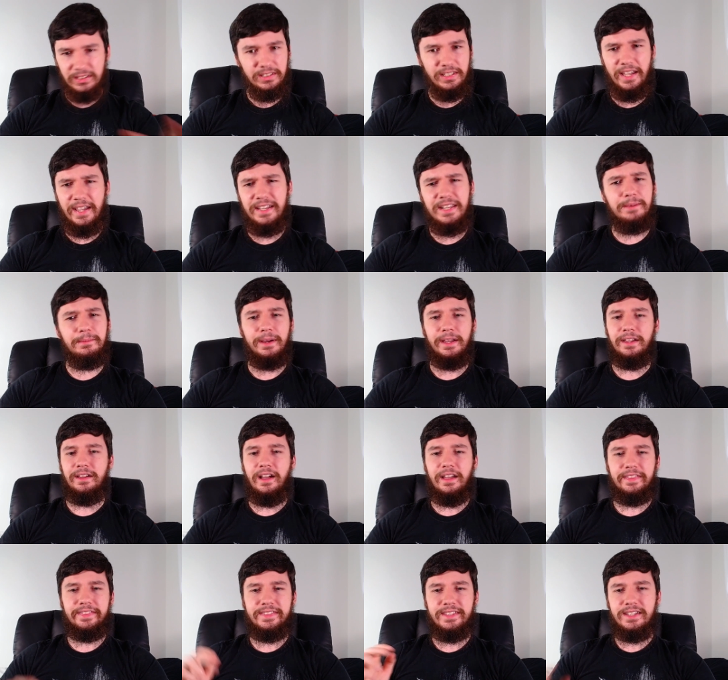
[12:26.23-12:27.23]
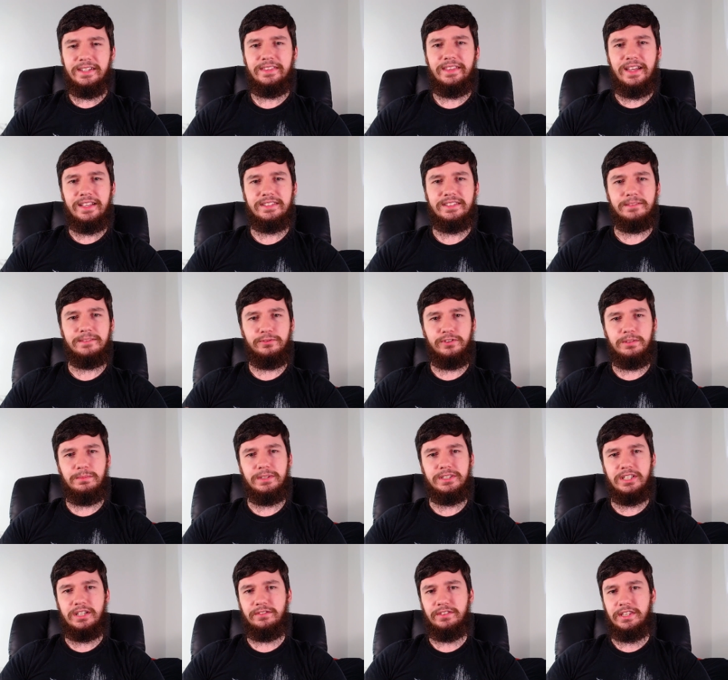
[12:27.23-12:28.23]
anyway, I think that's pretty
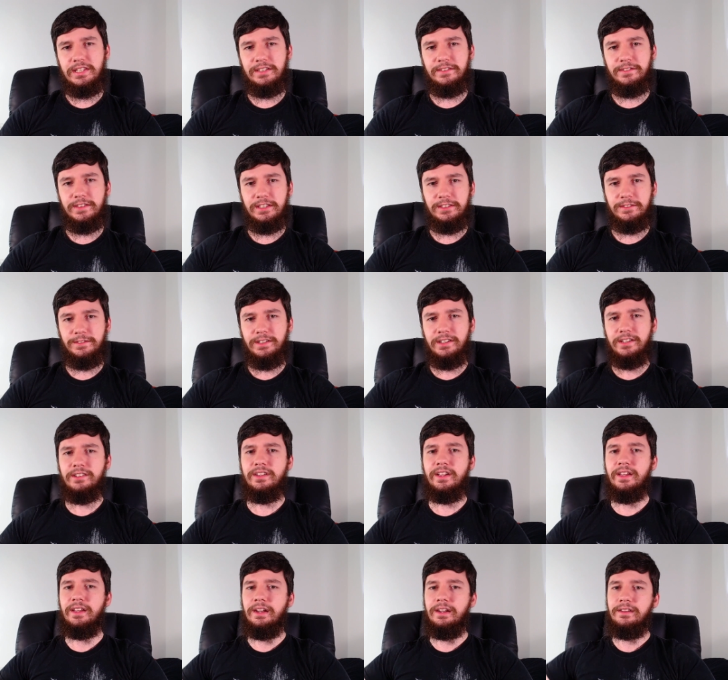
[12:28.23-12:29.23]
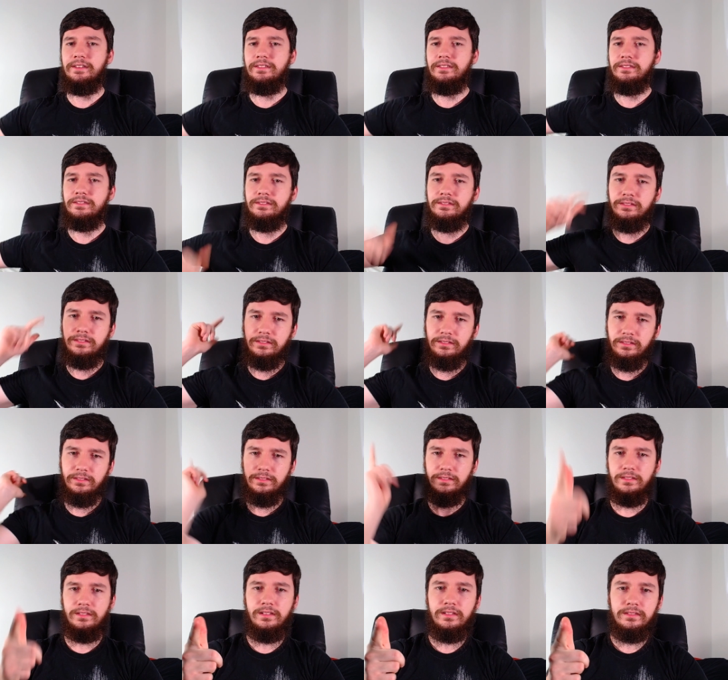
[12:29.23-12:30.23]
much everything for this video and
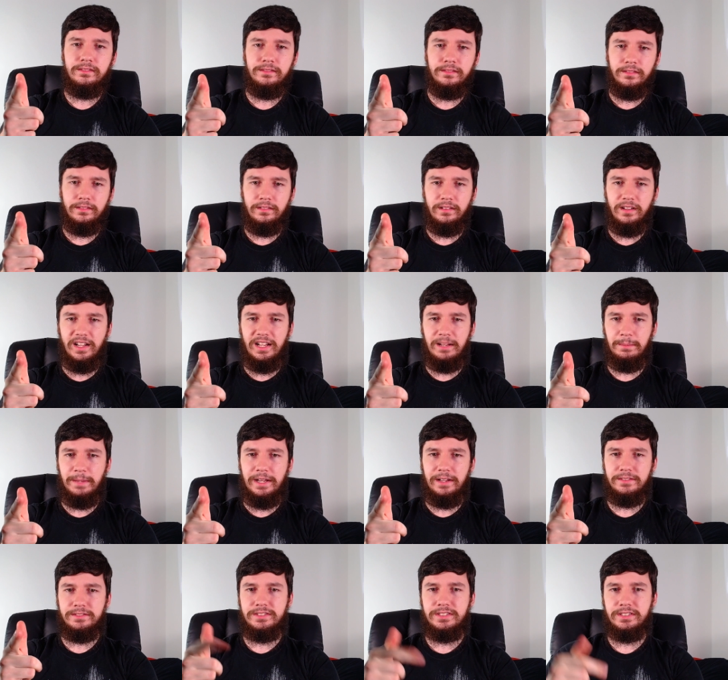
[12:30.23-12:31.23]
I'm out.